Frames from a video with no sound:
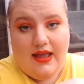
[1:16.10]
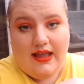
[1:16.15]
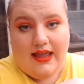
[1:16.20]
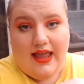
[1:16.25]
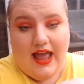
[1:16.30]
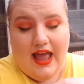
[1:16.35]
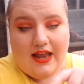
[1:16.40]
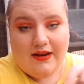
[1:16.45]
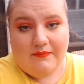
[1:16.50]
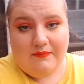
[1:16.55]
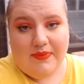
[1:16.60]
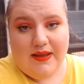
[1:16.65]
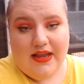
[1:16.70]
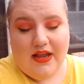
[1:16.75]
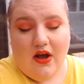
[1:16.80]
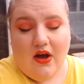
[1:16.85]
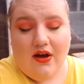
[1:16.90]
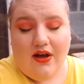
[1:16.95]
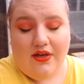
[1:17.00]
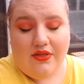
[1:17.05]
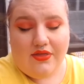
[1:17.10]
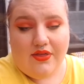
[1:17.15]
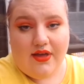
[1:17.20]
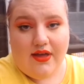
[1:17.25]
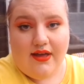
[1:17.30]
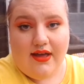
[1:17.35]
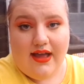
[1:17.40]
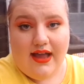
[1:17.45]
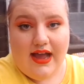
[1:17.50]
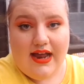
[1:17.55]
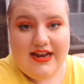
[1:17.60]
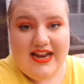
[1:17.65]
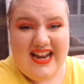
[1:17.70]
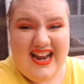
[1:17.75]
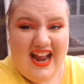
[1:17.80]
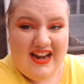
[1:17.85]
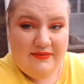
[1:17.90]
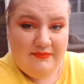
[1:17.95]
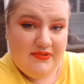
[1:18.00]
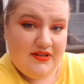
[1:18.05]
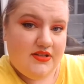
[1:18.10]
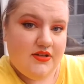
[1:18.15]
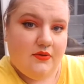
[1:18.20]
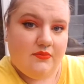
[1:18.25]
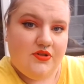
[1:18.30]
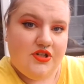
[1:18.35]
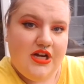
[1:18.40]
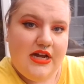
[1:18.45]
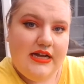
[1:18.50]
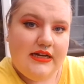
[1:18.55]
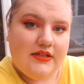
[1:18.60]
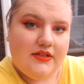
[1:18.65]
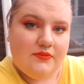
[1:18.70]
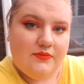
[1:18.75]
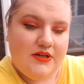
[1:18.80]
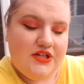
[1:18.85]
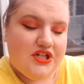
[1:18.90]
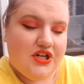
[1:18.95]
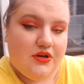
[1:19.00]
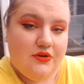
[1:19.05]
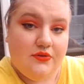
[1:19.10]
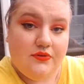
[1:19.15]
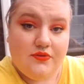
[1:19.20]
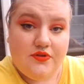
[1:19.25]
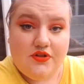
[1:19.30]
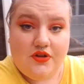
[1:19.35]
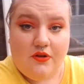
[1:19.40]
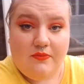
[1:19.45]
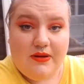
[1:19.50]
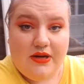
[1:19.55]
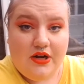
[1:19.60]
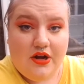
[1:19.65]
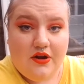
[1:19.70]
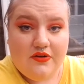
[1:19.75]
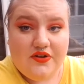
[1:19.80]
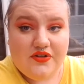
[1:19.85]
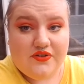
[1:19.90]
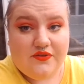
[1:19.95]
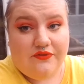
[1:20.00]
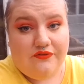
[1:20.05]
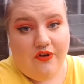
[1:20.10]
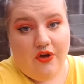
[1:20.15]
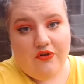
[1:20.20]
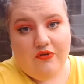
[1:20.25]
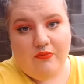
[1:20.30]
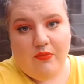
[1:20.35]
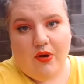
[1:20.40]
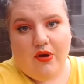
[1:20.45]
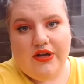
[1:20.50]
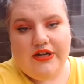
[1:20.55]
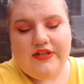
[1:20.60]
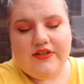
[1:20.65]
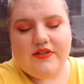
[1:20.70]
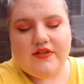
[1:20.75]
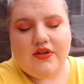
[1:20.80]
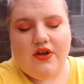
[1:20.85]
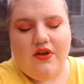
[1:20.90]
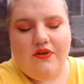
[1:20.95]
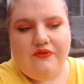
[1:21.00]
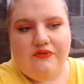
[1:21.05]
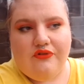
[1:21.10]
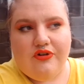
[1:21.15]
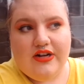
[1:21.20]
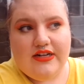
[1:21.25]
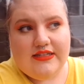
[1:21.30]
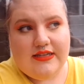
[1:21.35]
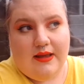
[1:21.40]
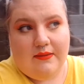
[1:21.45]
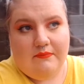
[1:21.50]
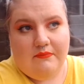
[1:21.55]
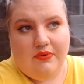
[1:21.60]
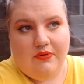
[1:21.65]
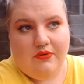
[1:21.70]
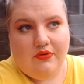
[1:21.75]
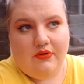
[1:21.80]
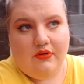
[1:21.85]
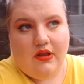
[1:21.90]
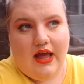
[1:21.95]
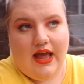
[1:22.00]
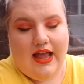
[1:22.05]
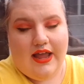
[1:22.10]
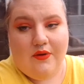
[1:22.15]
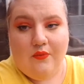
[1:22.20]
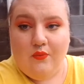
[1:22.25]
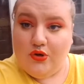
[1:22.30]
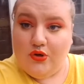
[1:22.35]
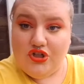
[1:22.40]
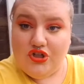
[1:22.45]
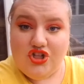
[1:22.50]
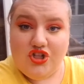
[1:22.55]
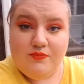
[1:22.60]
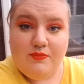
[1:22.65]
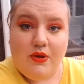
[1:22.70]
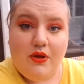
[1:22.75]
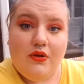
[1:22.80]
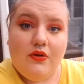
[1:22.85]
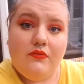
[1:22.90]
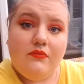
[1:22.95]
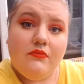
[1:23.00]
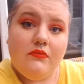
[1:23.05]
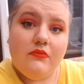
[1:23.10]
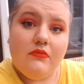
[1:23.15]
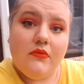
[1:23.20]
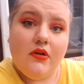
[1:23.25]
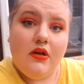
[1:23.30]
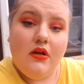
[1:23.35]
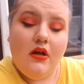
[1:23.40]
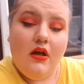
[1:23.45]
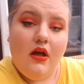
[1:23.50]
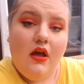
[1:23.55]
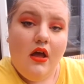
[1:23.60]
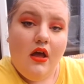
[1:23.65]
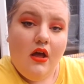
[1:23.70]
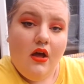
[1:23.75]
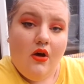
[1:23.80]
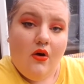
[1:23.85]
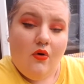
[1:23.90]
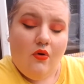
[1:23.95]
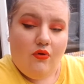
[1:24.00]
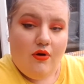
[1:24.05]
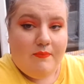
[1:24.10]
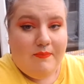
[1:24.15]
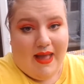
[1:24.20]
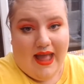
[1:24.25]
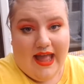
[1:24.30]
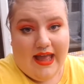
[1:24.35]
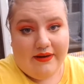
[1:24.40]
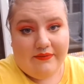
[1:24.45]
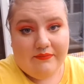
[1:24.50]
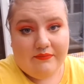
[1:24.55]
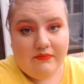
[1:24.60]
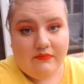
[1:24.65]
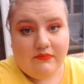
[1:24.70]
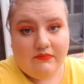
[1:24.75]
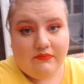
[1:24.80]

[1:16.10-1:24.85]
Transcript: can be either an inanimate object, which can also be known as a fomite, so for example a wooden spoon or a pen,